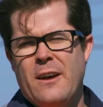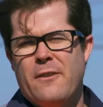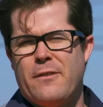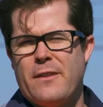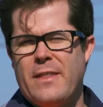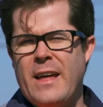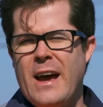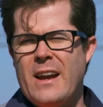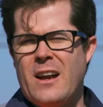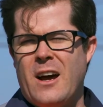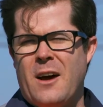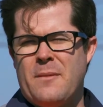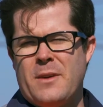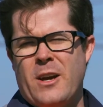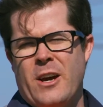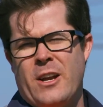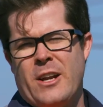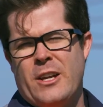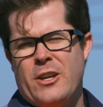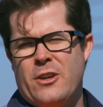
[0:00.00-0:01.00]
For that, I'm
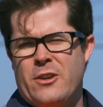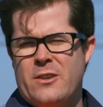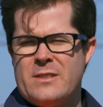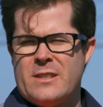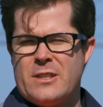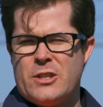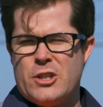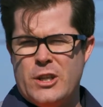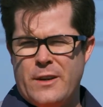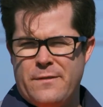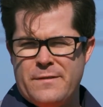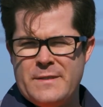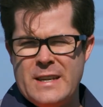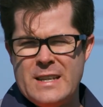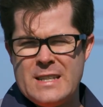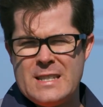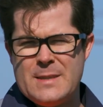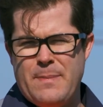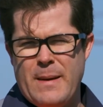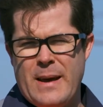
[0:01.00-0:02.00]
going to use a
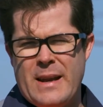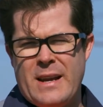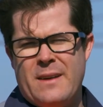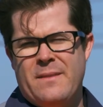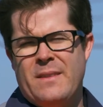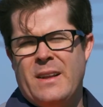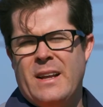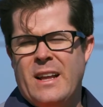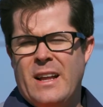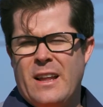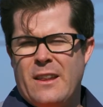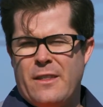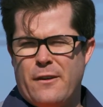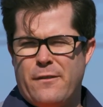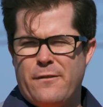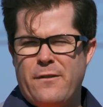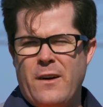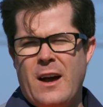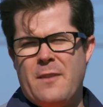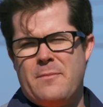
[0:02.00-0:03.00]
shifting spanner, the
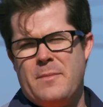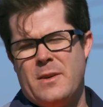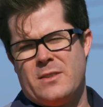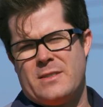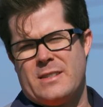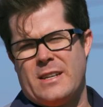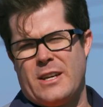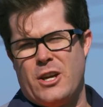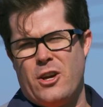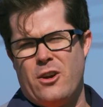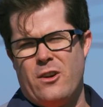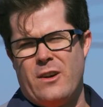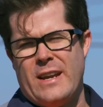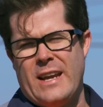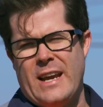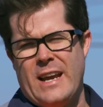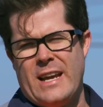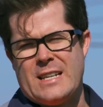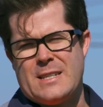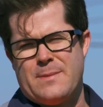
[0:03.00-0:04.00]
5mm
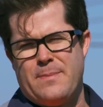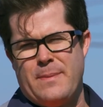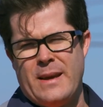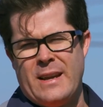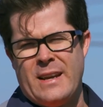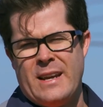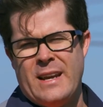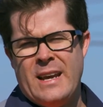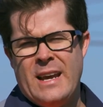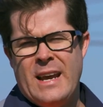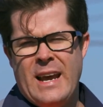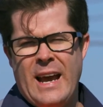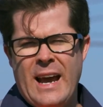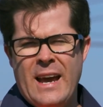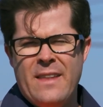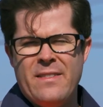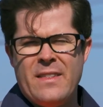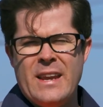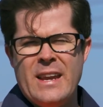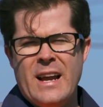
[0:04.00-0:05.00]
security hex bit,
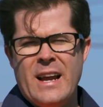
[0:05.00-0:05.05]
and the